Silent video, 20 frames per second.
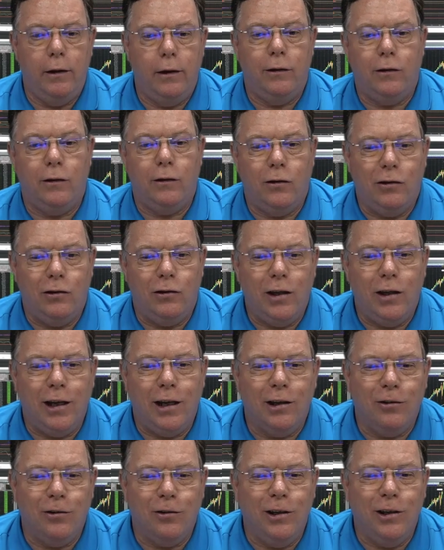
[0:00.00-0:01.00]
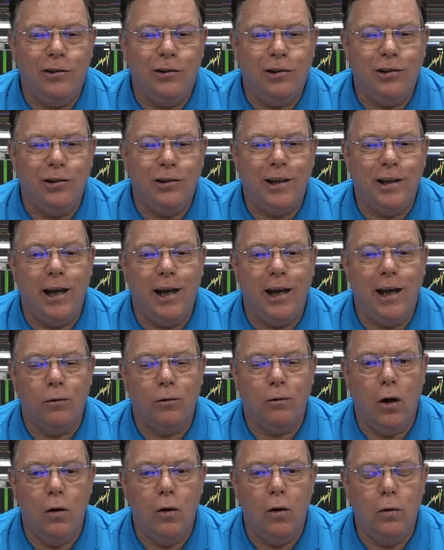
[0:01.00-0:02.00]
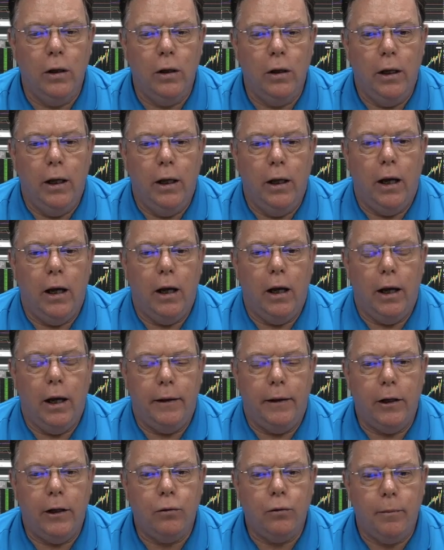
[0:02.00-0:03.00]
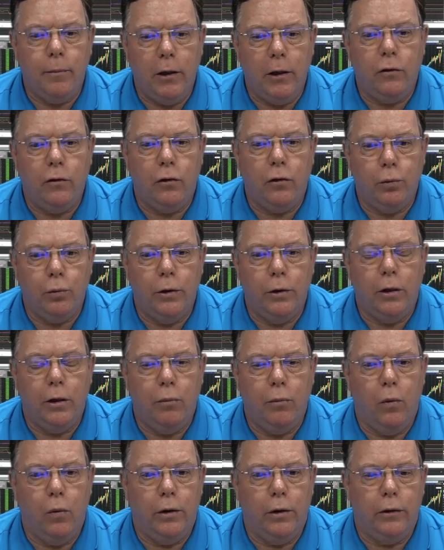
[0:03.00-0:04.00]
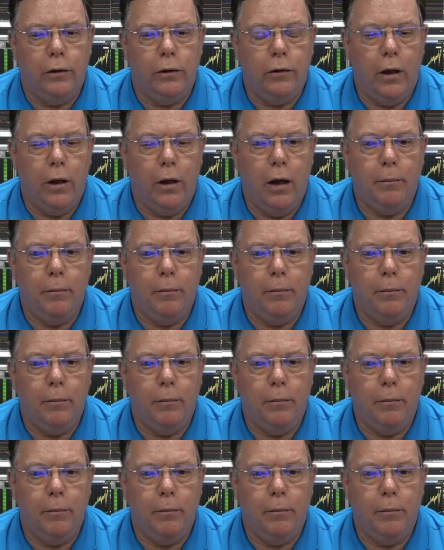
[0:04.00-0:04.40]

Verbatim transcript: This is the second green shirt day in a row, uh, and that's what makes this really important.